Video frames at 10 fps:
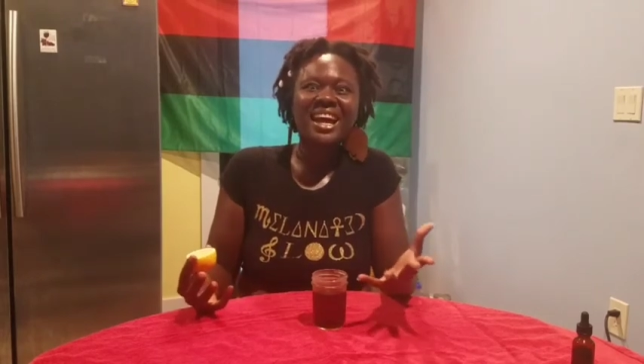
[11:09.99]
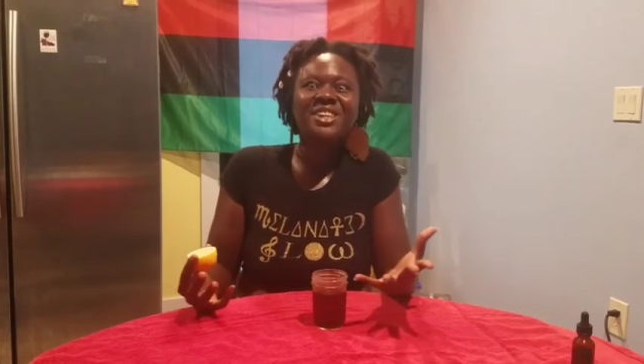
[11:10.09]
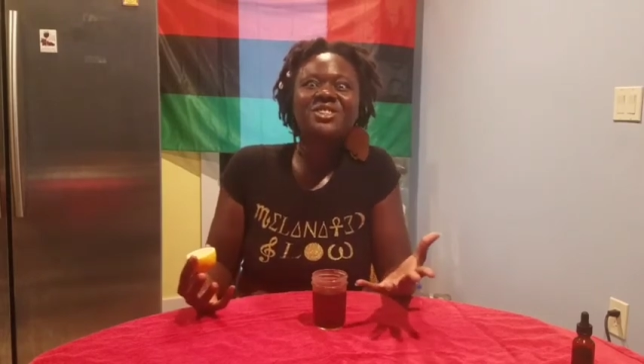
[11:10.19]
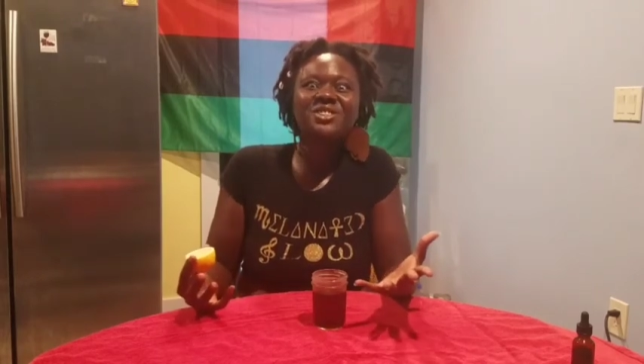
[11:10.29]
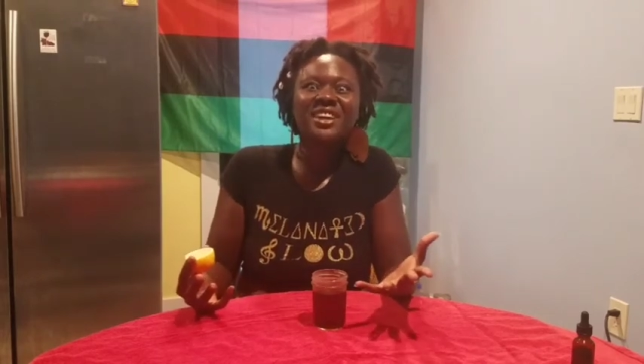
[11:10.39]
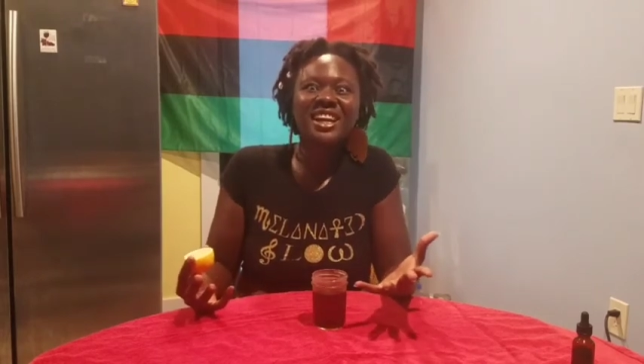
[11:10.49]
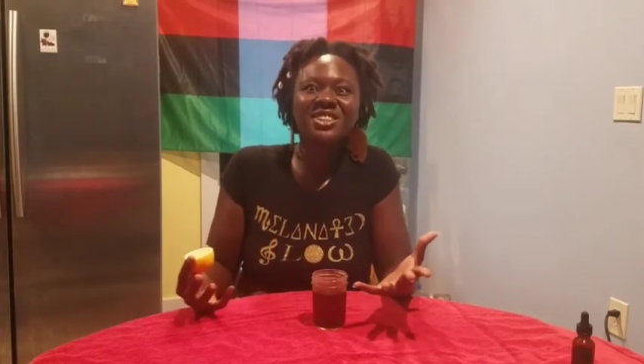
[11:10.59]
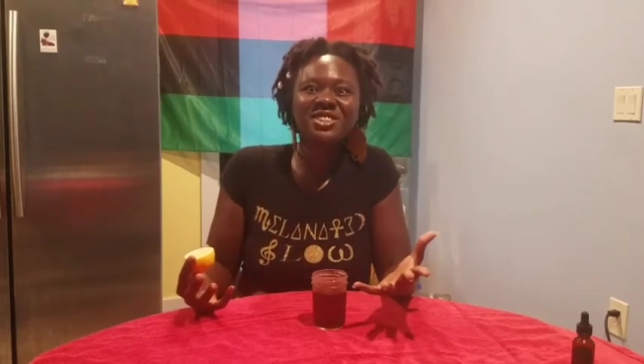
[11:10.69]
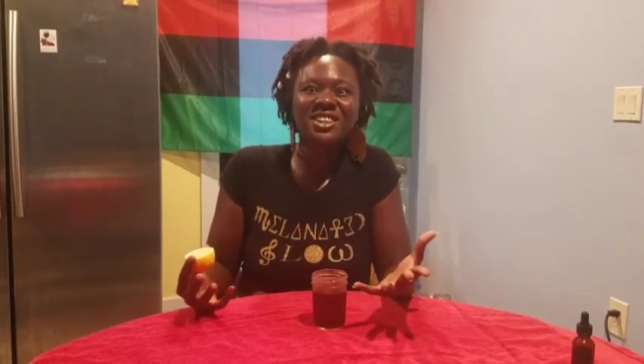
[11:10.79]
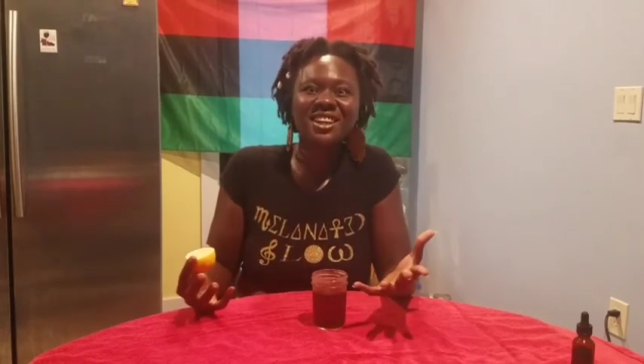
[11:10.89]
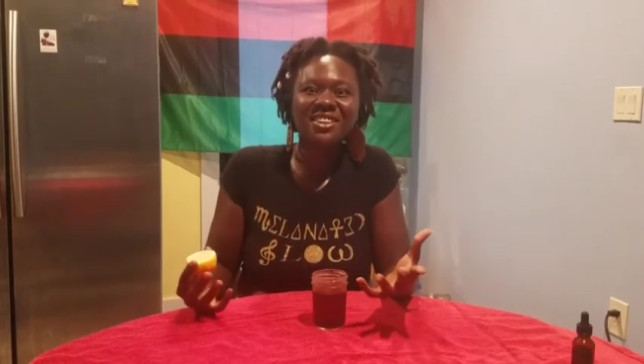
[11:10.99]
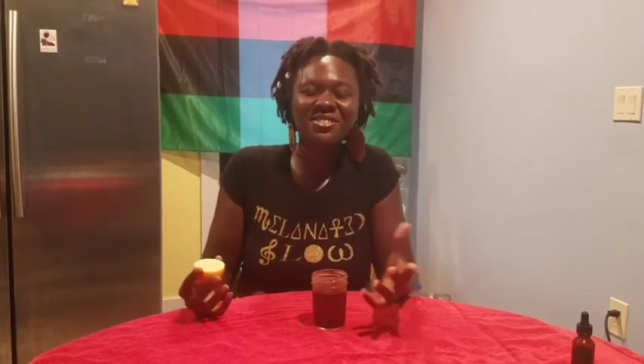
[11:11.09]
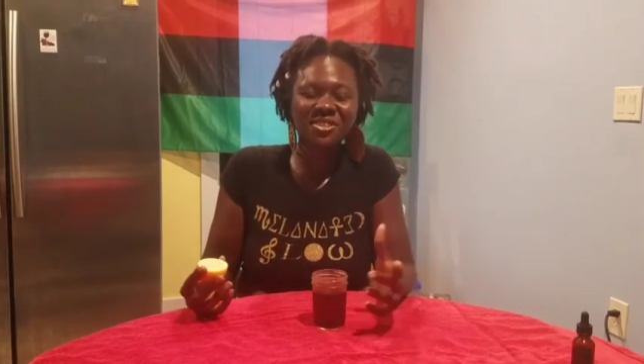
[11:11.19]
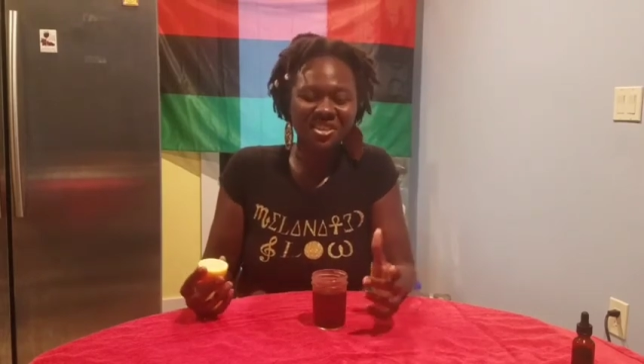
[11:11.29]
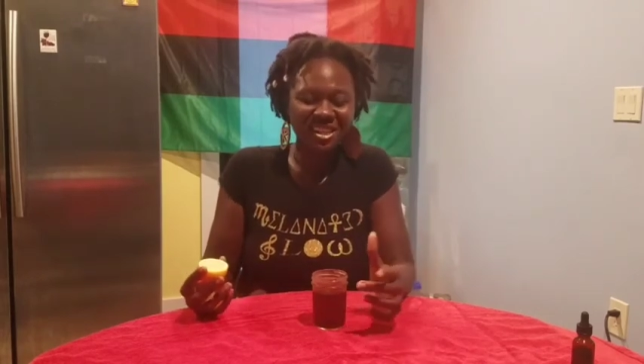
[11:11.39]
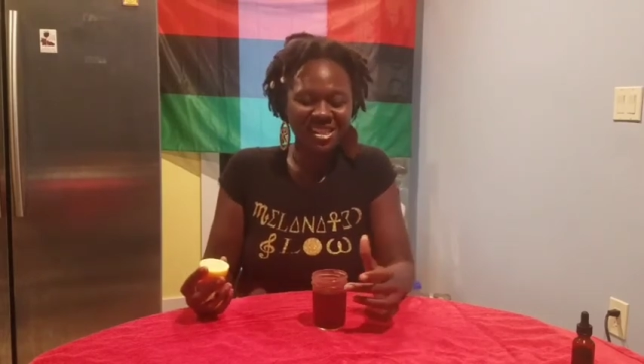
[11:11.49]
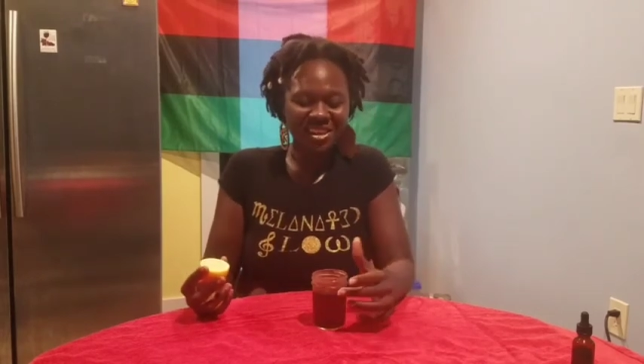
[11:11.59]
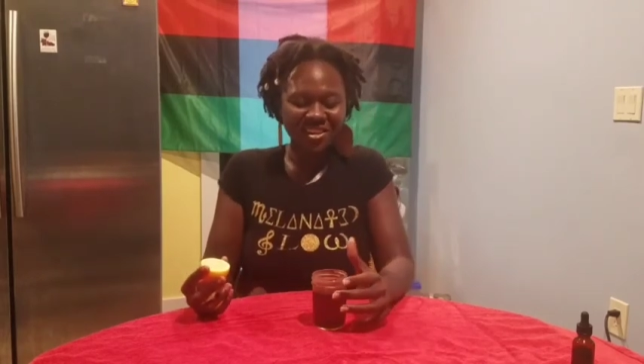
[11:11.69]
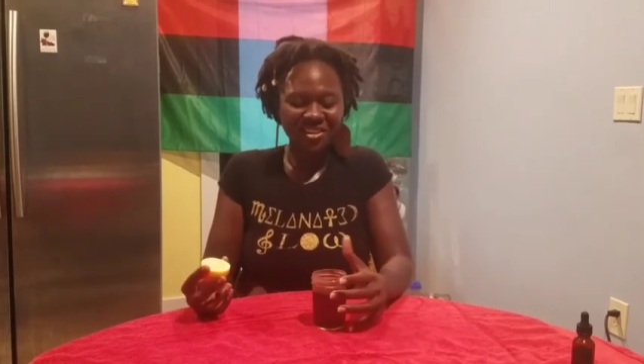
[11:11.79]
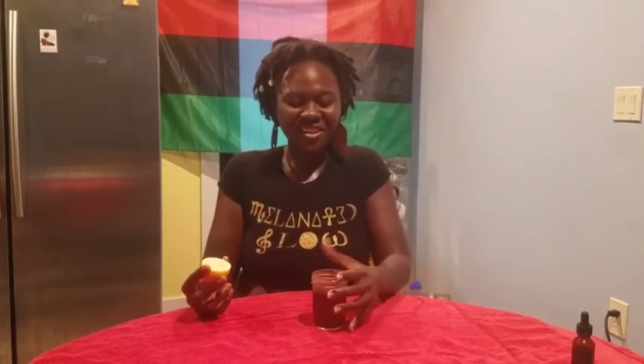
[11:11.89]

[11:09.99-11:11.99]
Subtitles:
extra love for it. So,